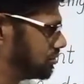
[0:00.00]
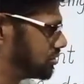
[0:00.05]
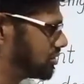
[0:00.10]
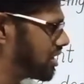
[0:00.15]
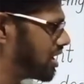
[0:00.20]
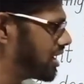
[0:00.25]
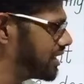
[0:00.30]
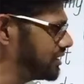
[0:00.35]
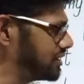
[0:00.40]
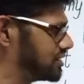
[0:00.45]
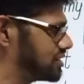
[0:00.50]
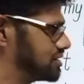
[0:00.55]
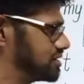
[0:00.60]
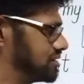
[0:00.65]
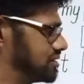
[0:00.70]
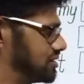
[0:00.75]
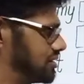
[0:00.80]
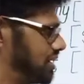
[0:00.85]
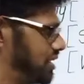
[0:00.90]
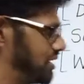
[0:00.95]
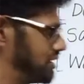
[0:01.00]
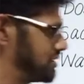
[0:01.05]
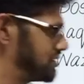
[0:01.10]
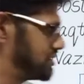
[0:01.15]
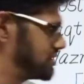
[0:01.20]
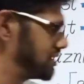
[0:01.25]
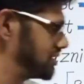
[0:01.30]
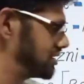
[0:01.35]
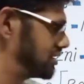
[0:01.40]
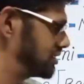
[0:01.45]
bright and
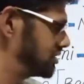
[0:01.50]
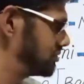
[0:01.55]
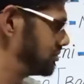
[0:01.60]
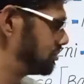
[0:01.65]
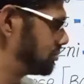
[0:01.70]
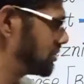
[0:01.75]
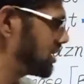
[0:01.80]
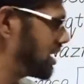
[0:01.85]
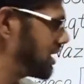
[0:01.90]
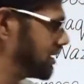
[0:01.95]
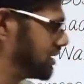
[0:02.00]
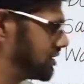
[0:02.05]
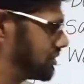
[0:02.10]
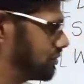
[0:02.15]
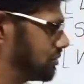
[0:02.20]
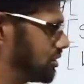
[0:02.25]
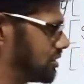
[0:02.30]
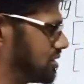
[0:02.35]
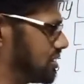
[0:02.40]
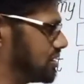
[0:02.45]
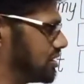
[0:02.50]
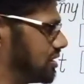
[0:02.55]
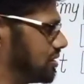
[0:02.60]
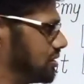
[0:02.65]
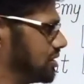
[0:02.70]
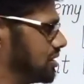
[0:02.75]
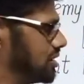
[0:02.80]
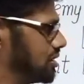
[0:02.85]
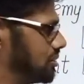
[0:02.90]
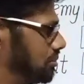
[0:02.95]
dull. Bright. What is
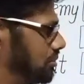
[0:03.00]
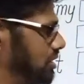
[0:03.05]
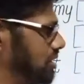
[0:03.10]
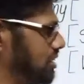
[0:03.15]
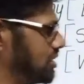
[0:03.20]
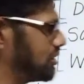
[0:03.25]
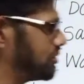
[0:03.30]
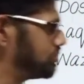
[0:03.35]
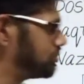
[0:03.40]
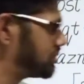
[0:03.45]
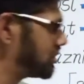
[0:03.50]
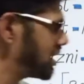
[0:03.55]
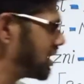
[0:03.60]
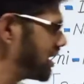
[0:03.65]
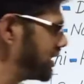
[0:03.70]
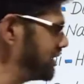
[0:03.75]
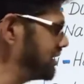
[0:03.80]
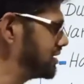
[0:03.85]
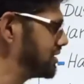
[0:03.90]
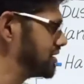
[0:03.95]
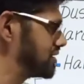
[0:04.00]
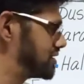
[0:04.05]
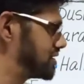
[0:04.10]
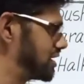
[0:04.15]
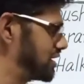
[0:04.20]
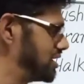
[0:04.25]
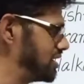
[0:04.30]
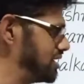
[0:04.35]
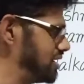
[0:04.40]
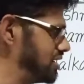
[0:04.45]
the meaning of bright?
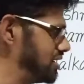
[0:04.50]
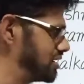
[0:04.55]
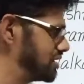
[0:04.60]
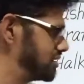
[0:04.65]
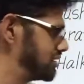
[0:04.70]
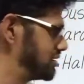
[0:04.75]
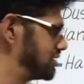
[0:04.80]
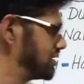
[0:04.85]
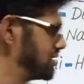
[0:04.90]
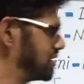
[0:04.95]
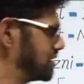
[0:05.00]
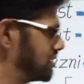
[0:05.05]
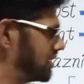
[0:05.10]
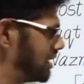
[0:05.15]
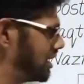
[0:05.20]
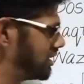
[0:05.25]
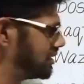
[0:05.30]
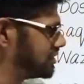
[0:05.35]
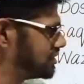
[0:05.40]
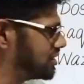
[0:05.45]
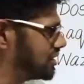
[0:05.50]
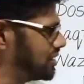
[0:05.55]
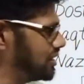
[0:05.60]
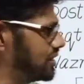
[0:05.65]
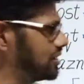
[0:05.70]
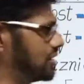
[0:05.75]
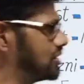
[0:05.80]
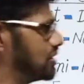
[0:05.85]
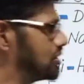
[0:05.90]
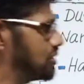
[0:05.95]
Zahin. And
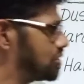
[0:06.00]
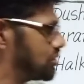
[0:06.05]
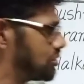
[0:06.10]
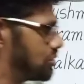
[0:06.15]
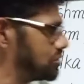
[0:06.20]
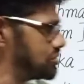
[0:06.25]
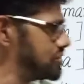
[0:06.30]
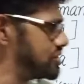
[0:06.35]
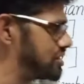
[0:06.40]
dull, kun